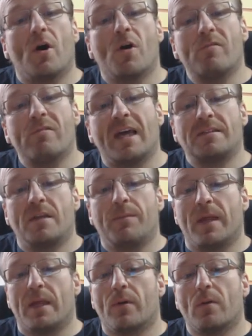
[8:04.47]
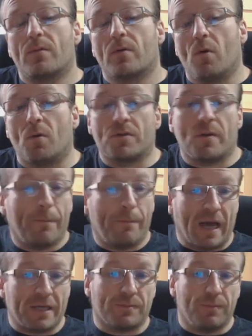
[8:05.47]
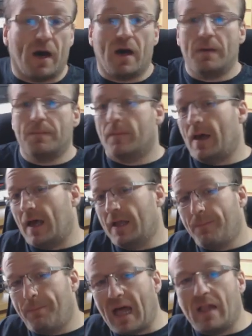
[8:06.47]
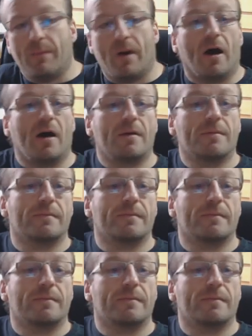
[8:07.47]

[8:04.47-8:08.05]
unrelated people called Basmar and Balmar.